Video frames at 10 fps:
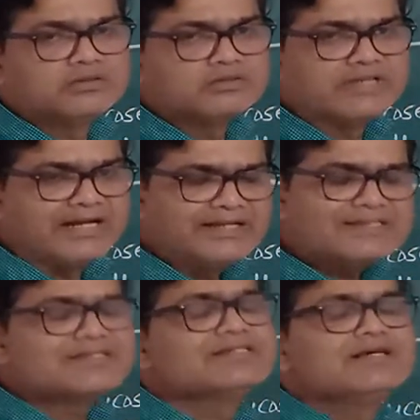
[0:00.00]
So that
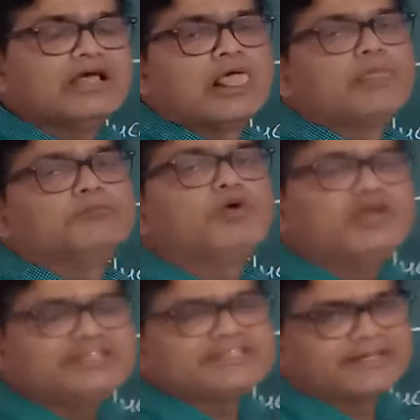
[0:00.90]
is
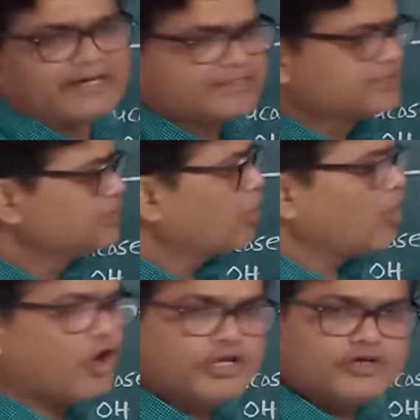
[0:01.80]
polysaccharides.
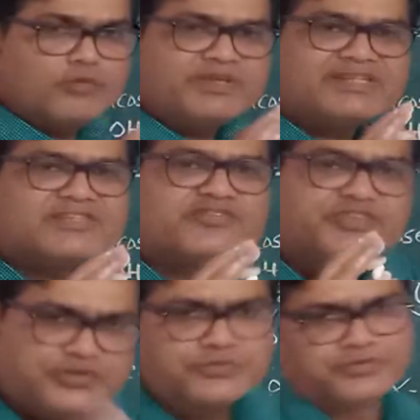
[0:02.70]
Oligo means
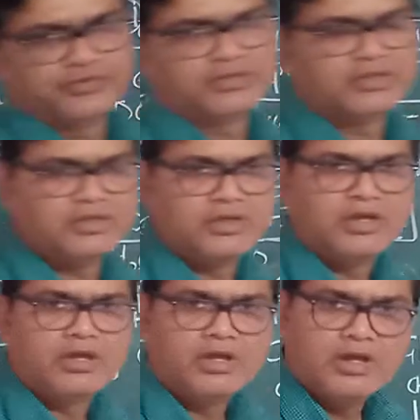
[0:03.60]
few.
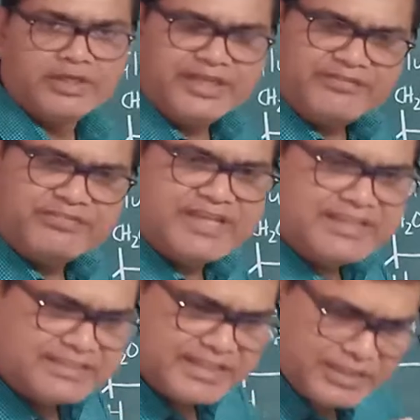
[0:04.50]
If there
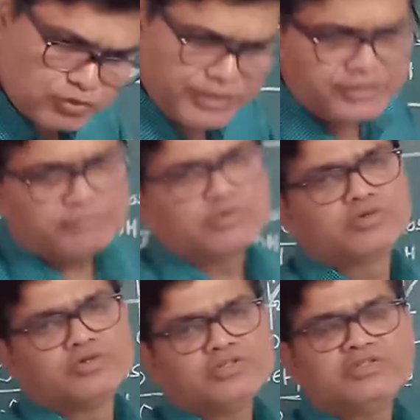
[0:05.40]
is 3 unit of
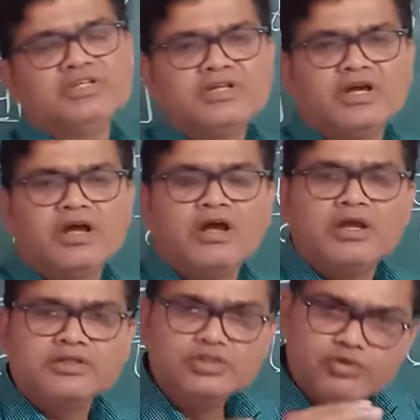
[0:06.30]
glucose
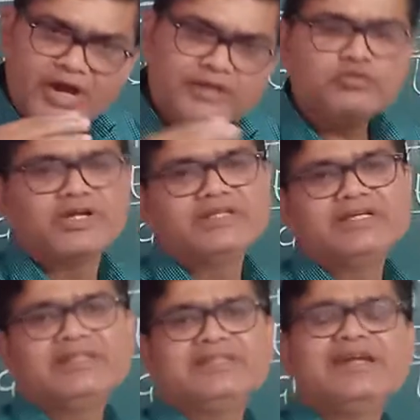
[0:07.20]
joined
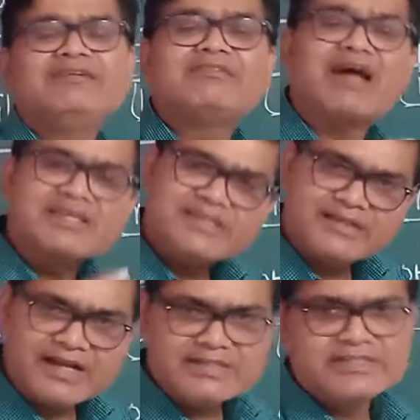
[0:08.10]
together, then
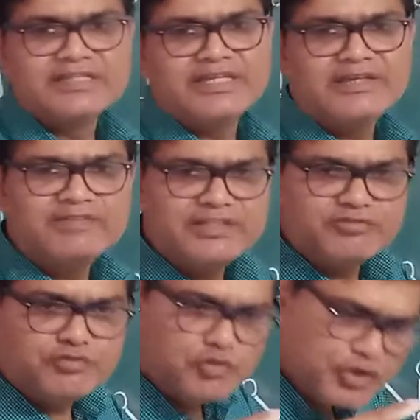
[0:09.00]
trisaccharides. If there
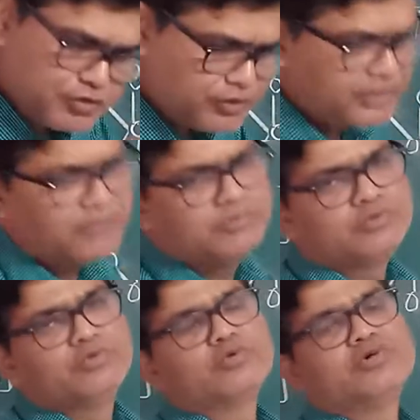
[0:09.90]
is 4 unit of
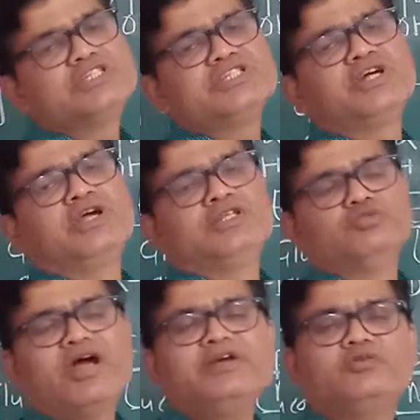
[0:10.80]
glucose
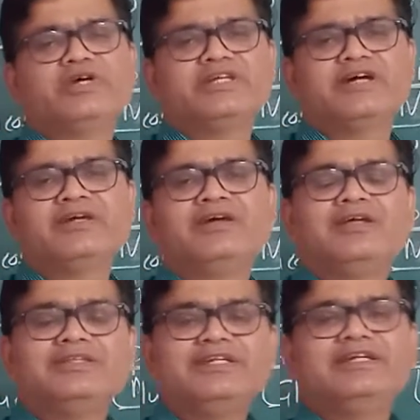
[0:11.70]
joined together,
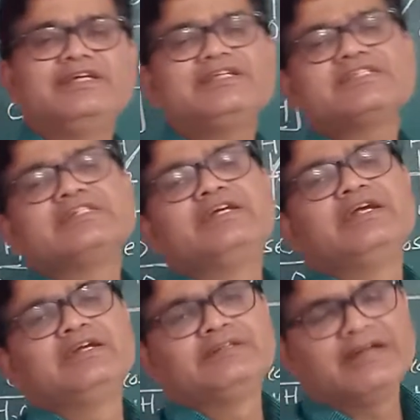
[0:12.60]
then it is
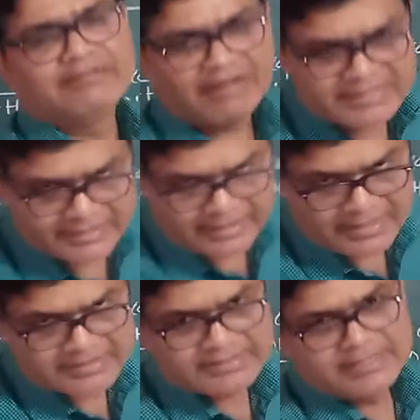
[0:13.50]

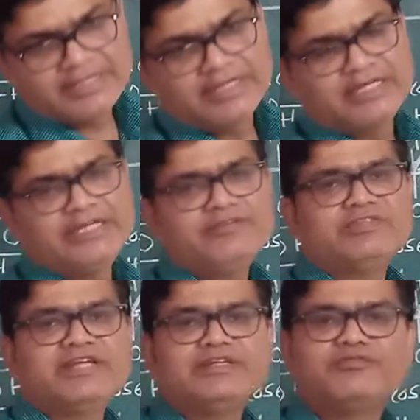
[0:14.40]
tetrasaccharides. If
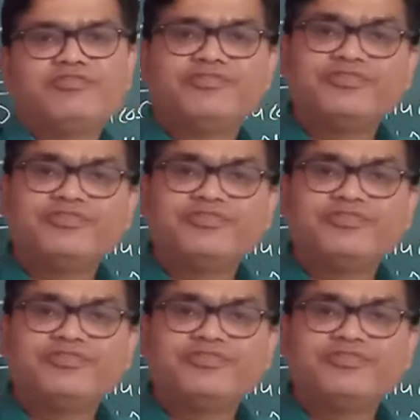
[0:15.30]
there is a